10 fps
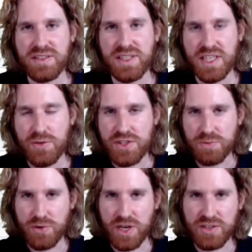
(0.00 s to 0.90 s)
Here is the
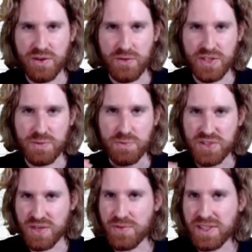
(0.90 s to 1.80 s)
part where we
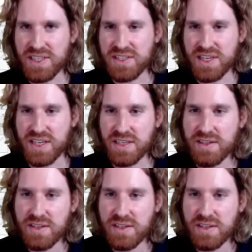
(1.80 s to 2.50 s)
specifically say,